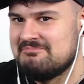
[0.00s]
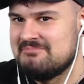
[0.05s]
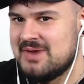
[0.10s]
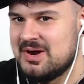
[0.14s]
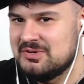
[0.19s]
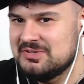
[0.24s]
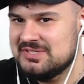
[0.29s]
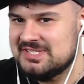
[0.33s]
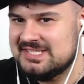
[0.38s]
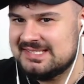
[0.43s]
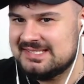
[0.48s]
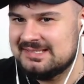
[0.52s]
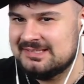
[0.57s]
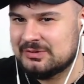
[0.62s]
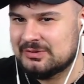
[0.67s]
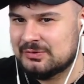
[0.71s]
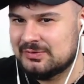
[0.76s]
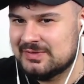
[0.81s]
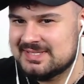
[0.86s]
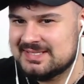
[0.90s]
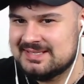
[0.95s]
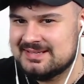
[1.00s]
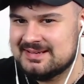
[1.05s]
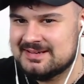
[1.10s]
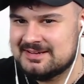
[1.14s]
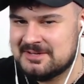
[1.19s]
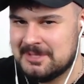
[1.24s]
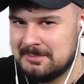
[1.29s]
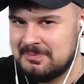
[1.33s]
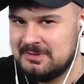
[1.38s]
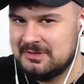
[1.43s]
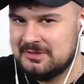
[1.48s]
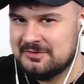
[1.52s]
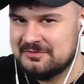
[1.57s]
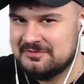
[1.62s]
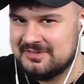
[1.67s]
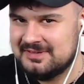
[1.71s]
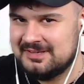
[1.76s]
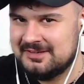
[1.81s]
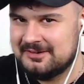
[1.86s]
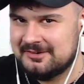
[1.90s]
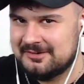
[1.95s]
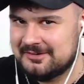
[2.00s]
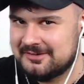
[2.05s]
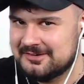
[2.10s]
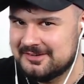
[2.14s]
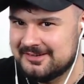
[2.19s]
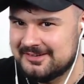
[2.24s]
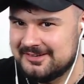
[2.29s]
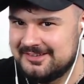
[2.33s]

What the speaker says: Most interesting couple of the year.